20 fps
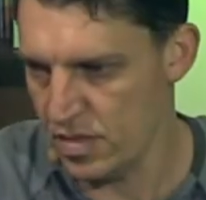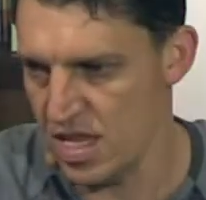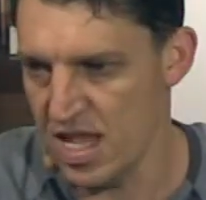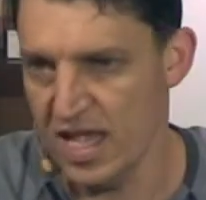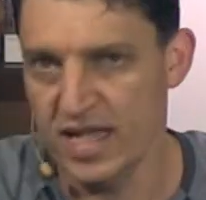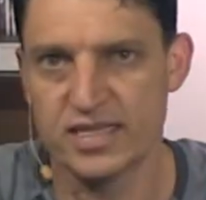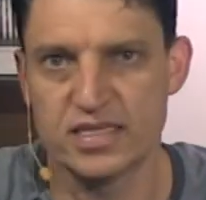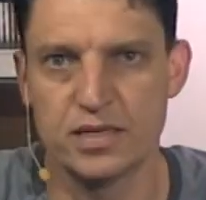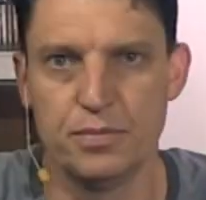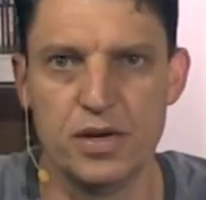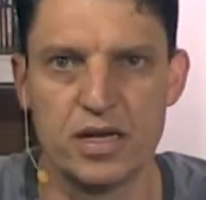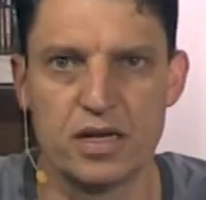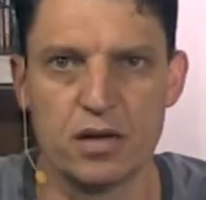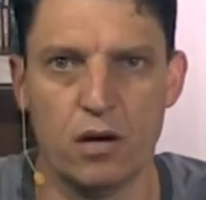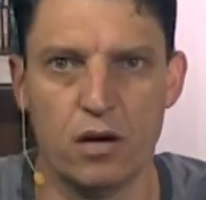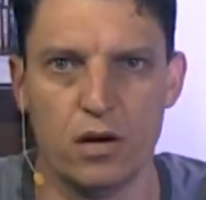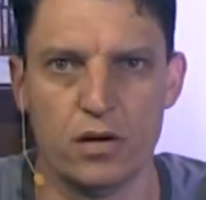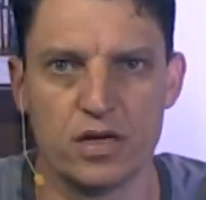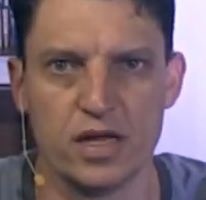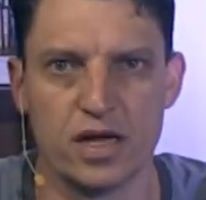it's a bit
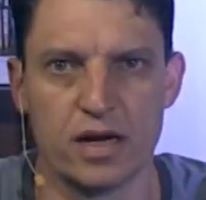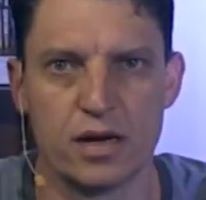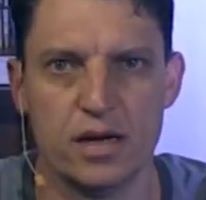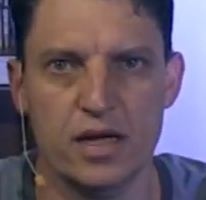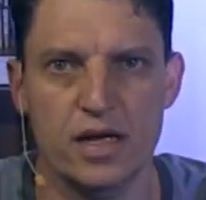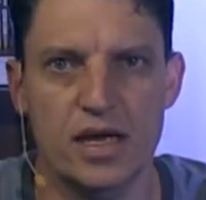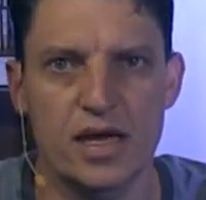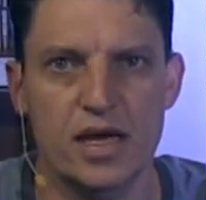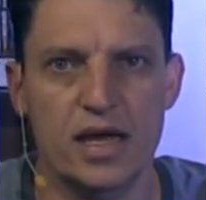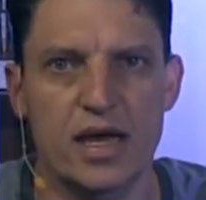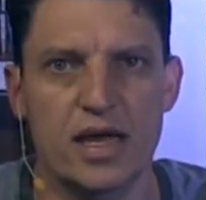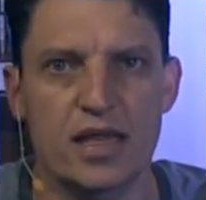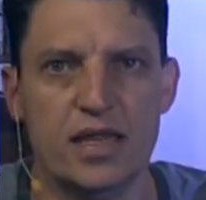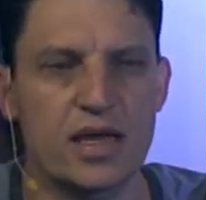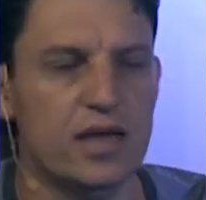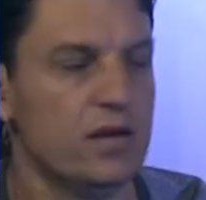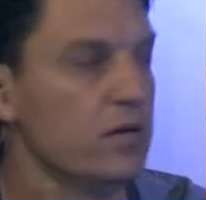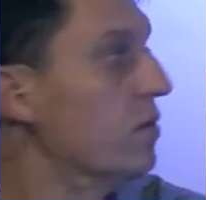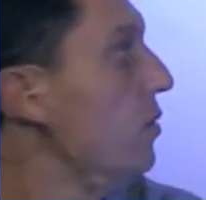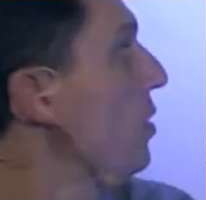harder. And
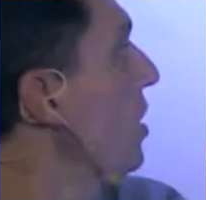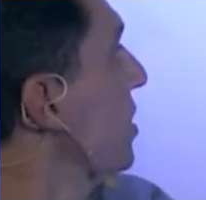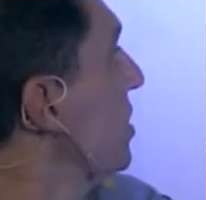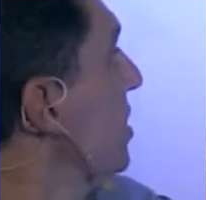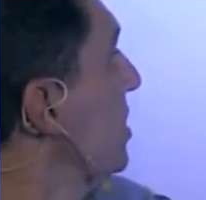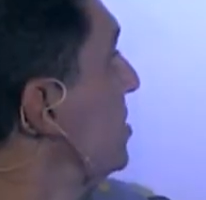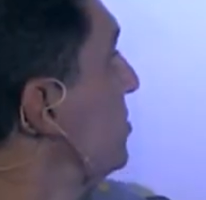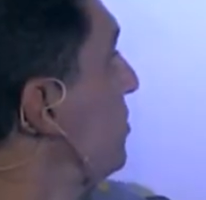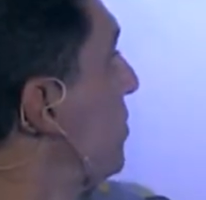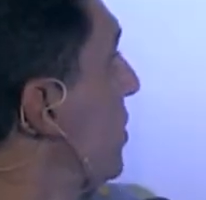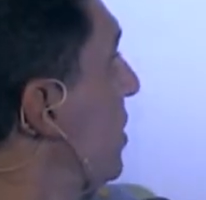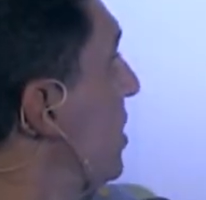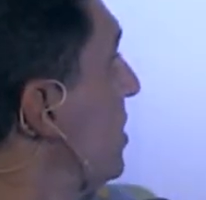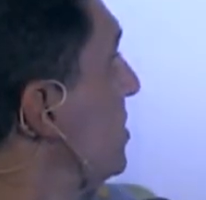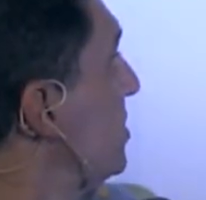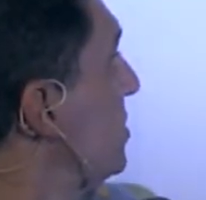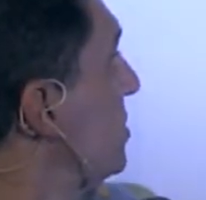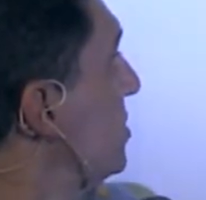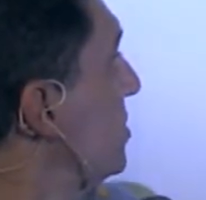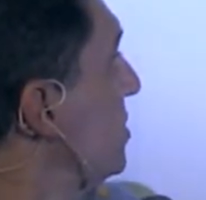then, wow, that's
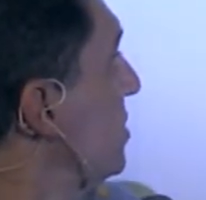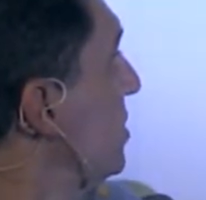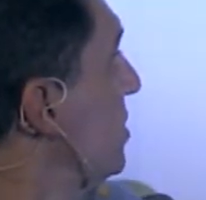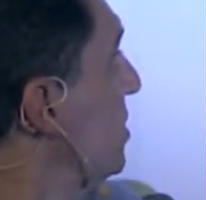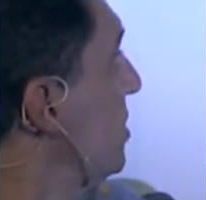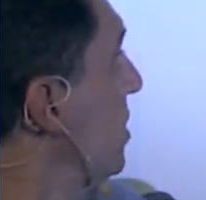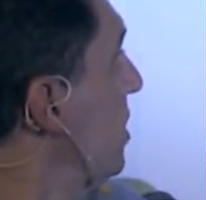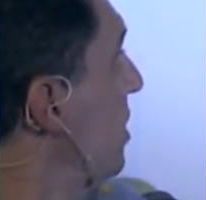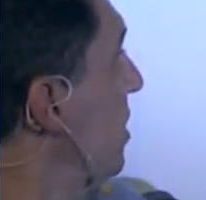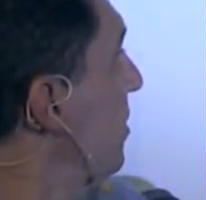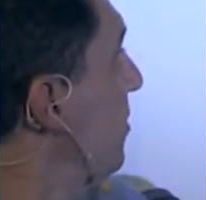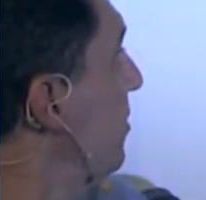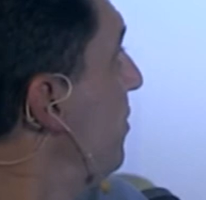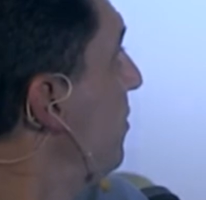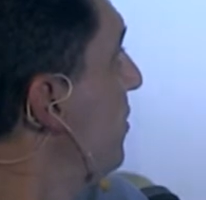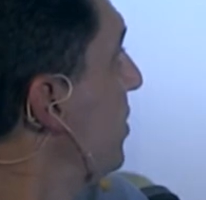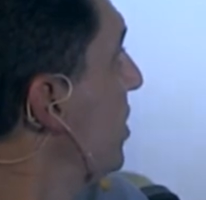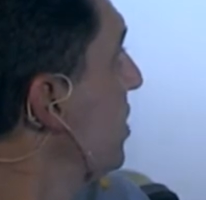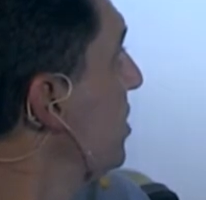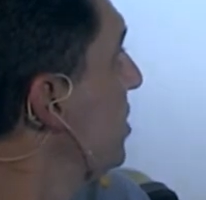bright. And
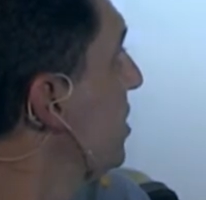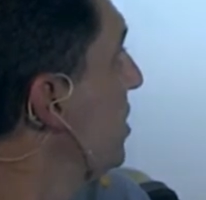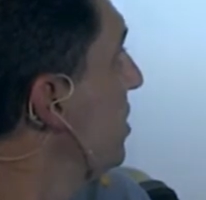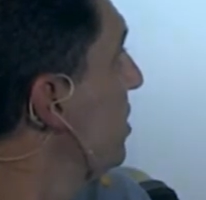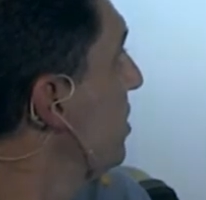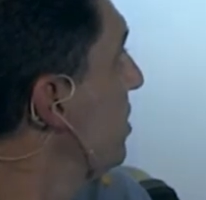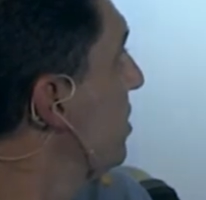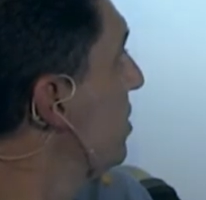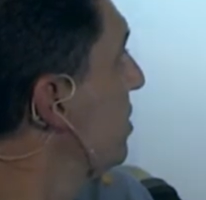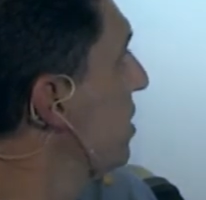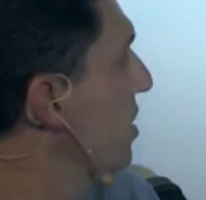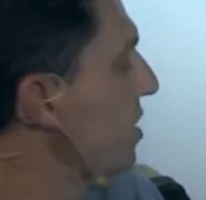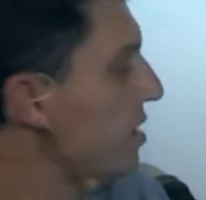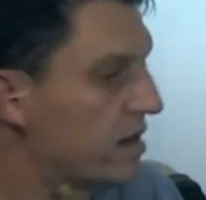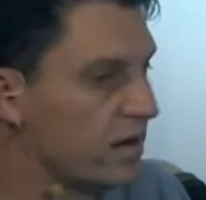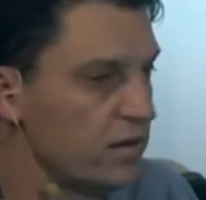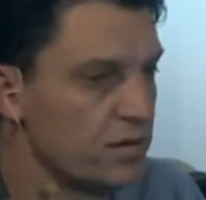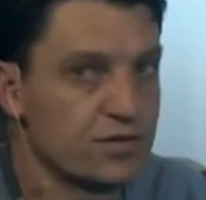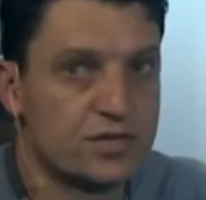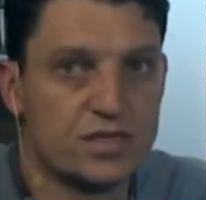then there I
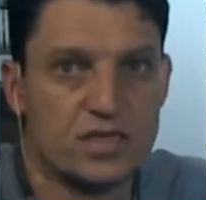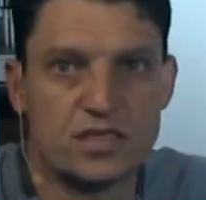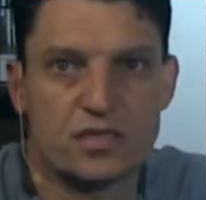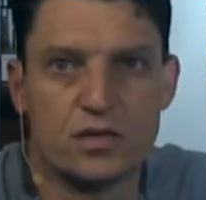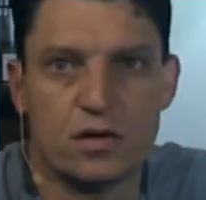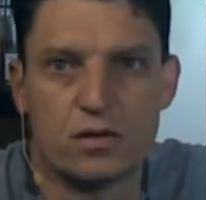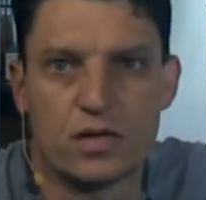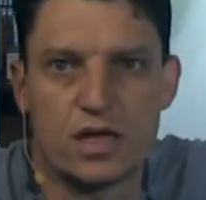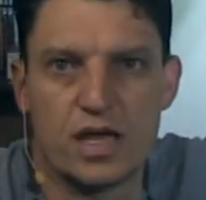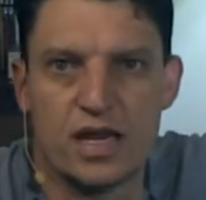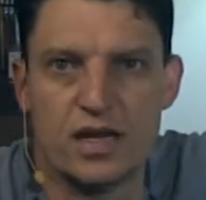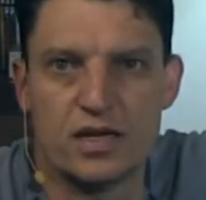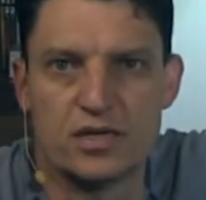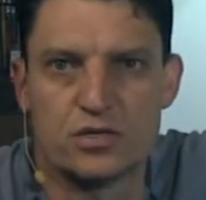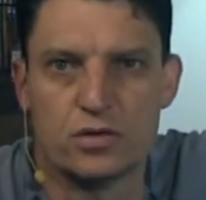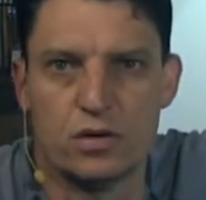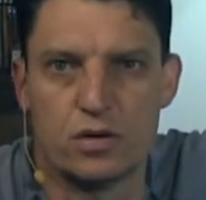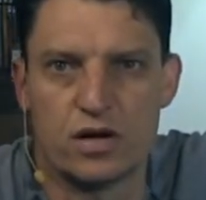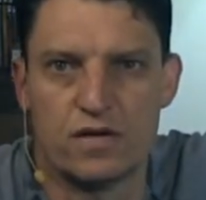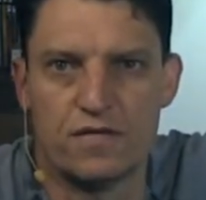can also start getting
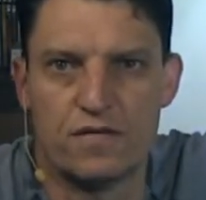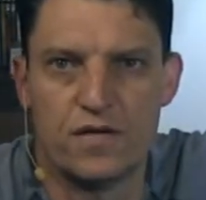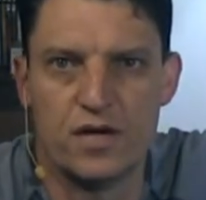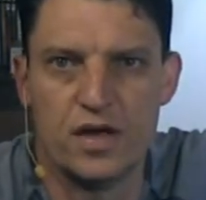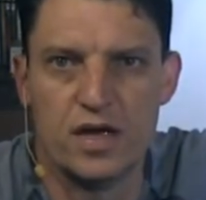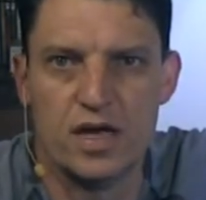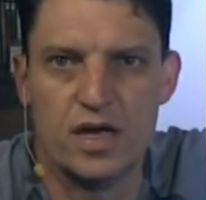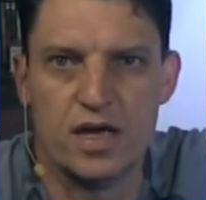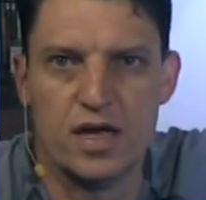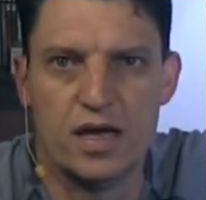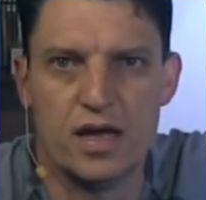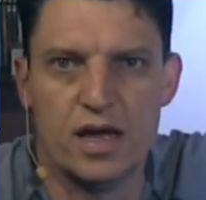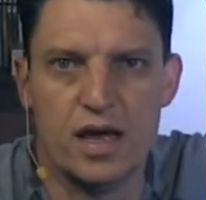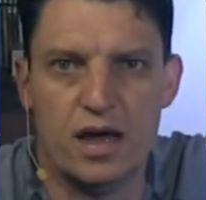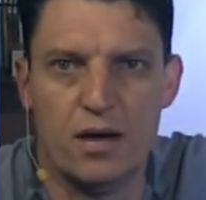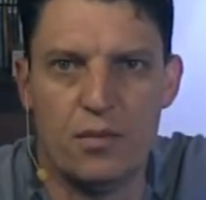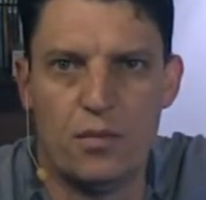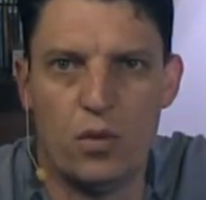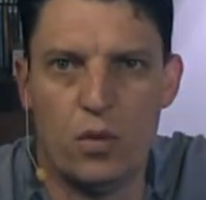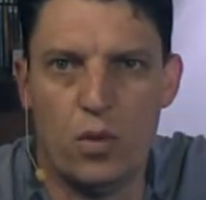sort of
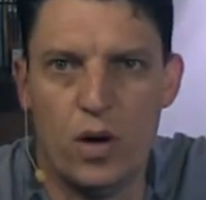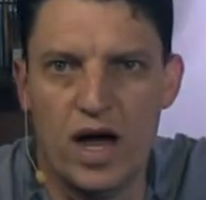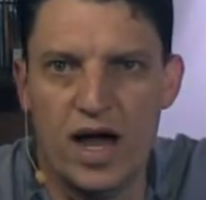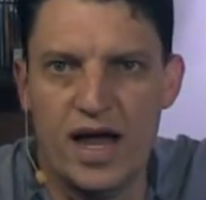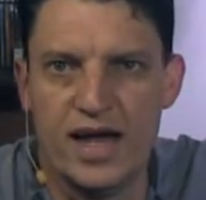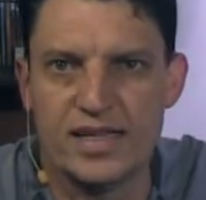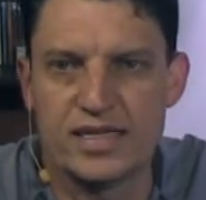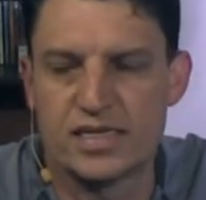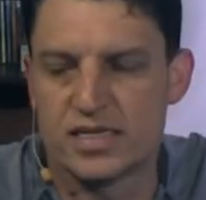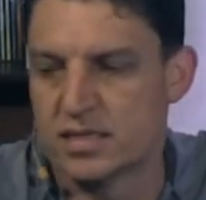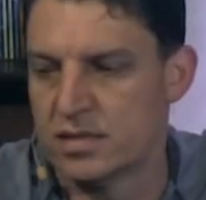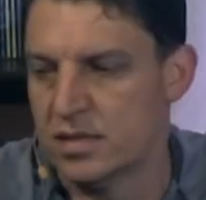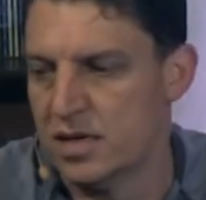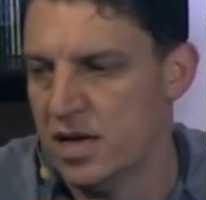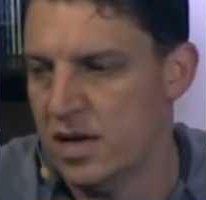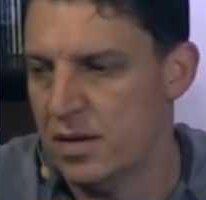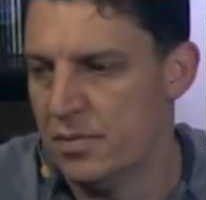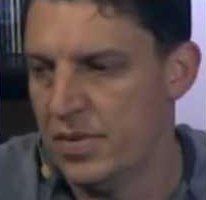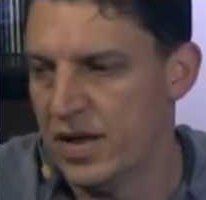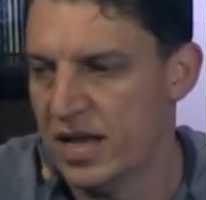whites.
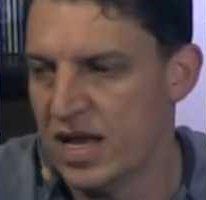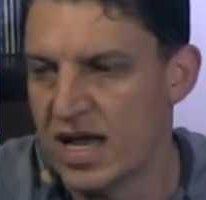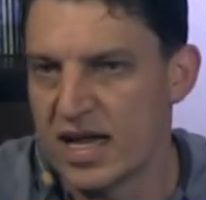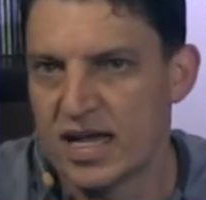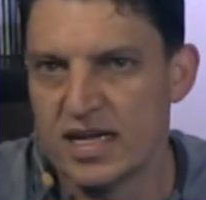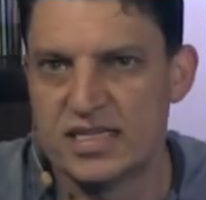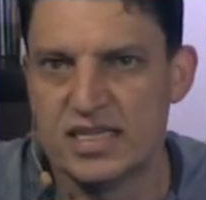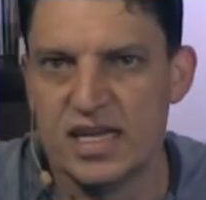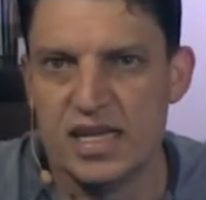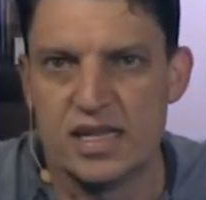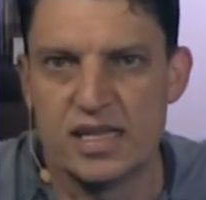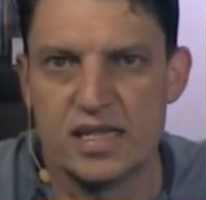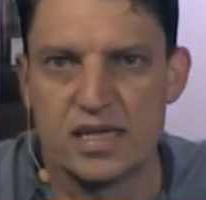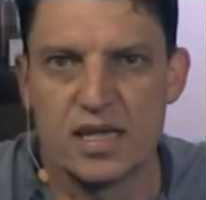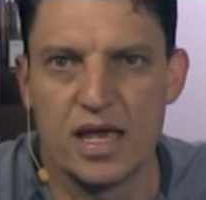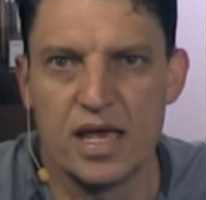But like I said,